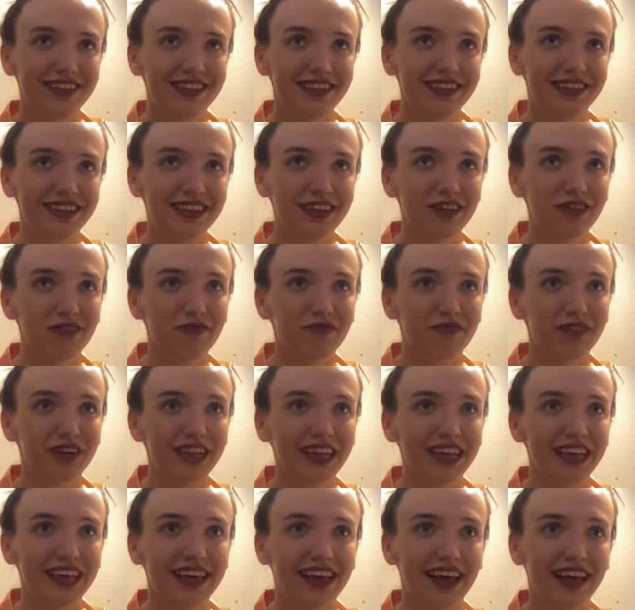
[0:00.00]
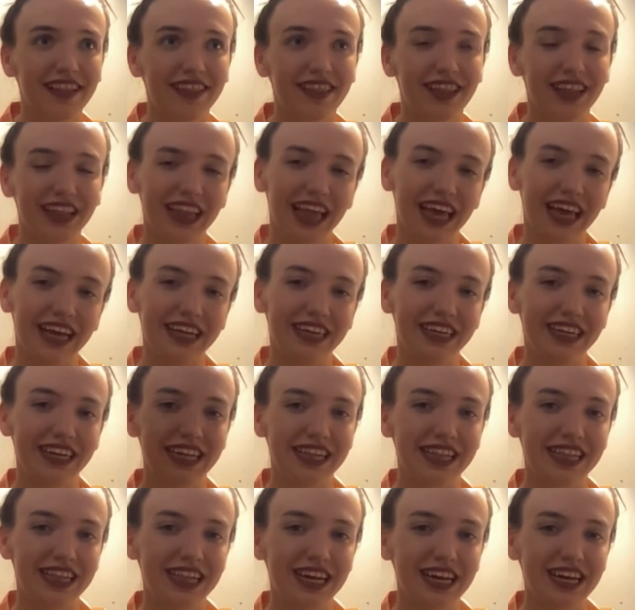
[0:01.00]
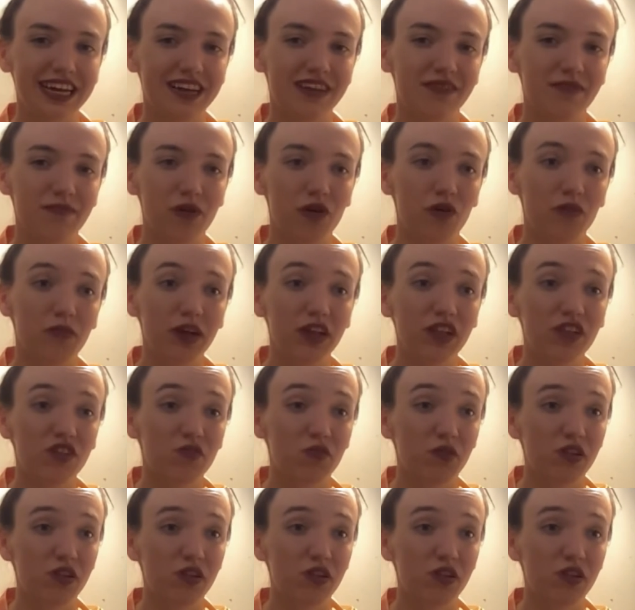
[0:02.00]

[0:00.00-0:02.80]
didn't really get the like distinct moments,